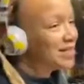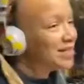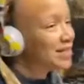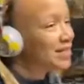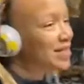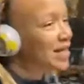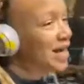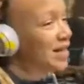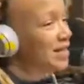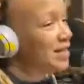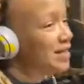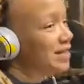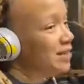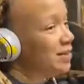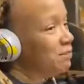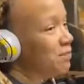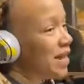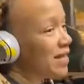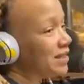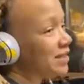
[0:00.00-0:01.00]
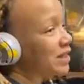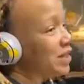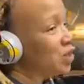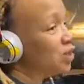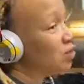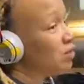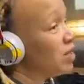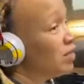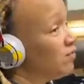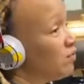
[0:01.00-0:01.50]
is that he basically
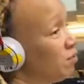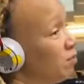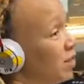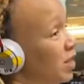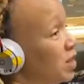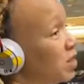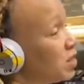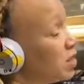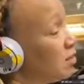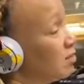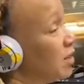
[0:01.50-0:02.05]
gets your information.